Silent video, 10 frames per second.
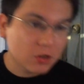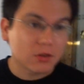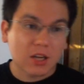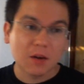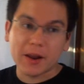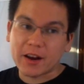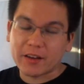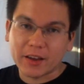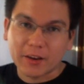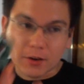to use a
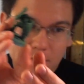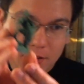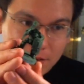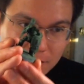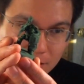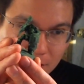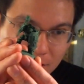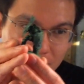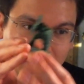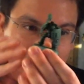Terminator here.
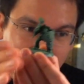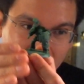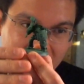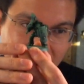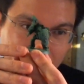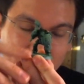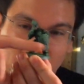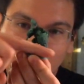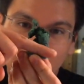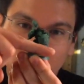
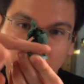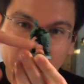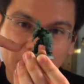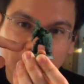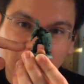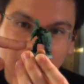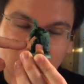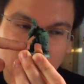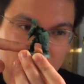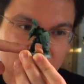25% is
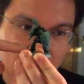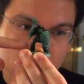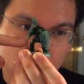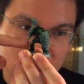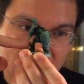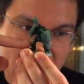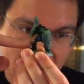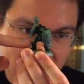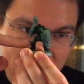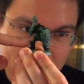just basically up to his
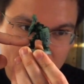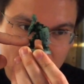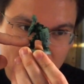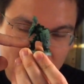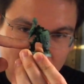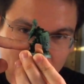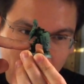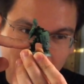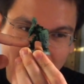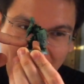knee.
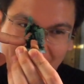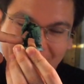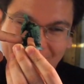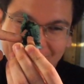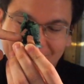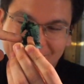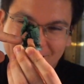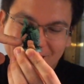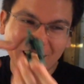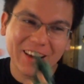So,
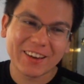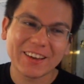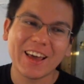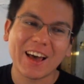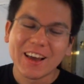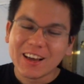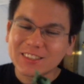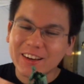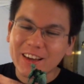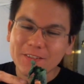yeah.
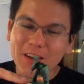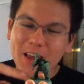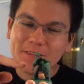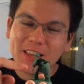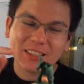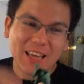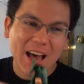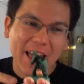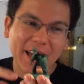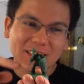So if this
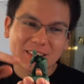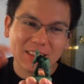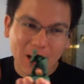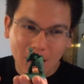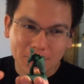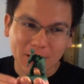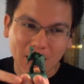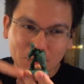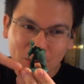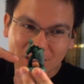guy has cover
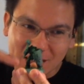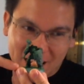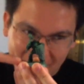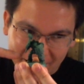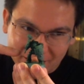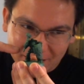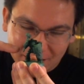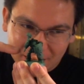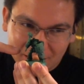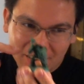up to his knee,
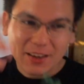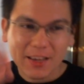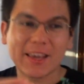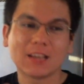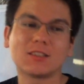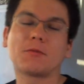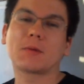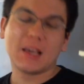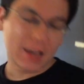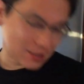he gets a
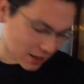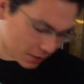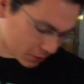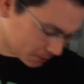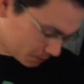cover.